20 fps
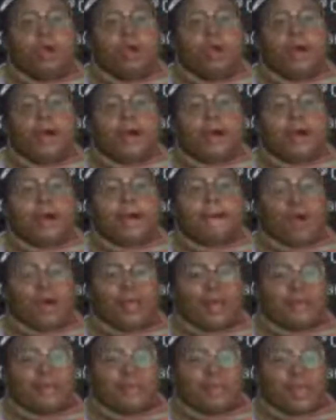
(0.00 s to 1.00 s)

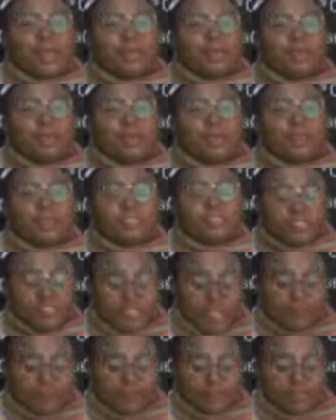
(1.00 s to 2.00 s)
what are
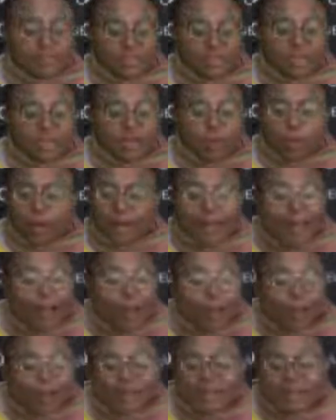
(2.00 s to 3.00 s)
the steps really?
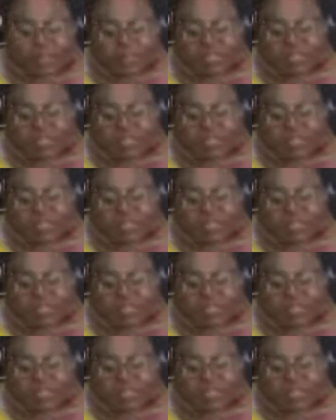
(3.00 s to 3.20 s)
What